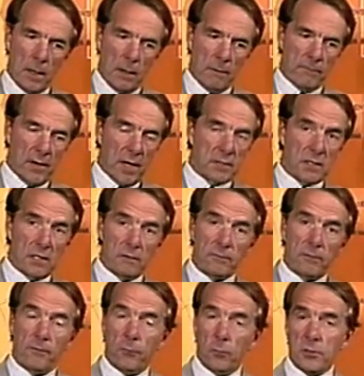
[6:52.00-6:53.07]
fighting
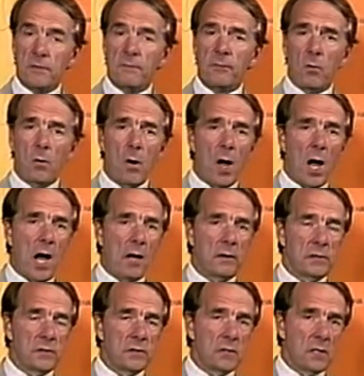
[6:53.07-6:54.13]
for 44
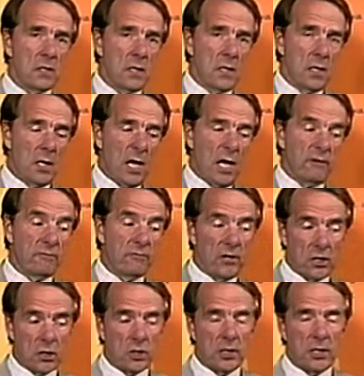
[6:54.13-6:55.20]
hours and
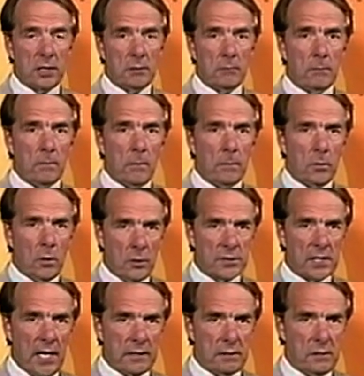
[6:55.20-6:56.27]
virtually not
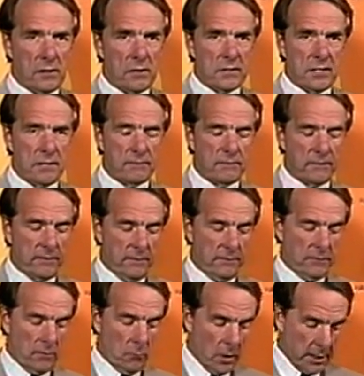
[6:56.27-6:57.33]
had any sleep for
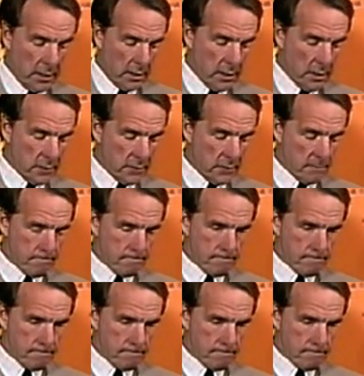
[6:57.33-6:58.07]
51 hours.